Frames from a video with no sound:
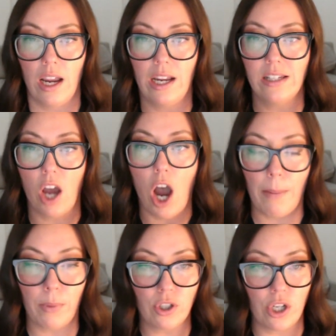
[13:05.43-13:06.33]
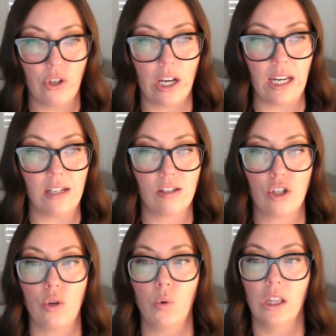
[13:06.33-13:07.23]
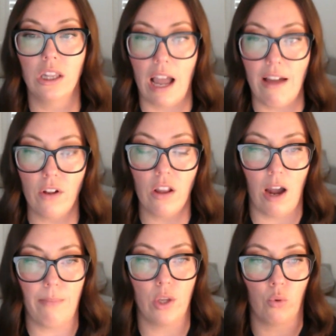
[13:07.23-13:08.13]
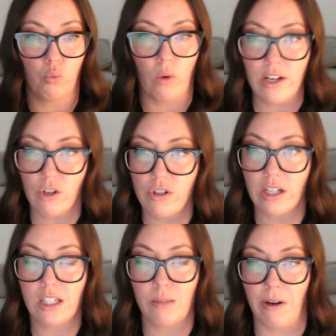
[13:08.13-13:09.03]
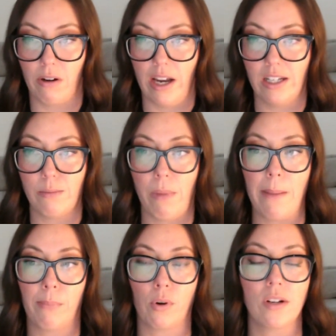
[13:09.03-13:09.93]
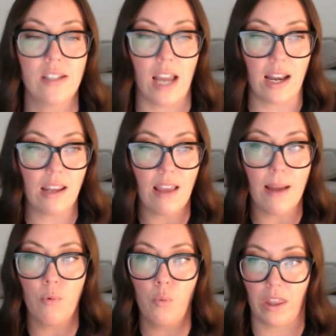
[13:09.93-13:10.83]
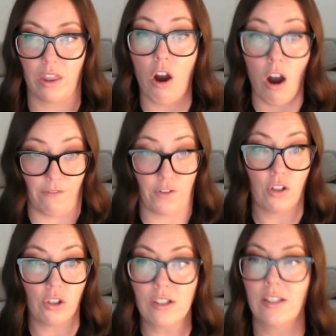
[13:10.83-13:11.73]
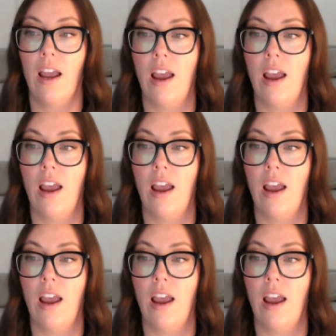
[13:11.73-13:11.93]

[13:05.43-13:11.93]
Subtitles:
is opportunities to level up the renter's experience by presenting them with offers